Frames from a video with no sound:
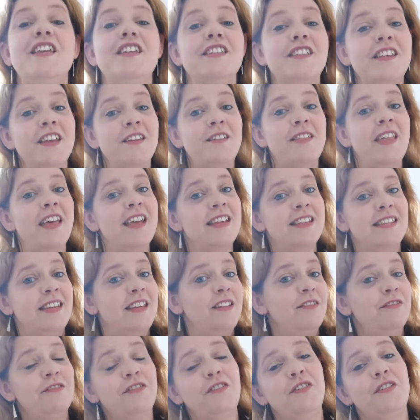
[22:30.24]
So that's
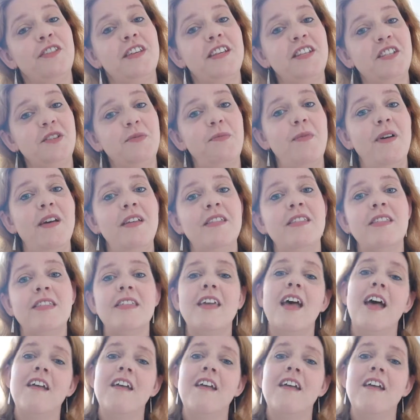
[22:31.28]
it for this month.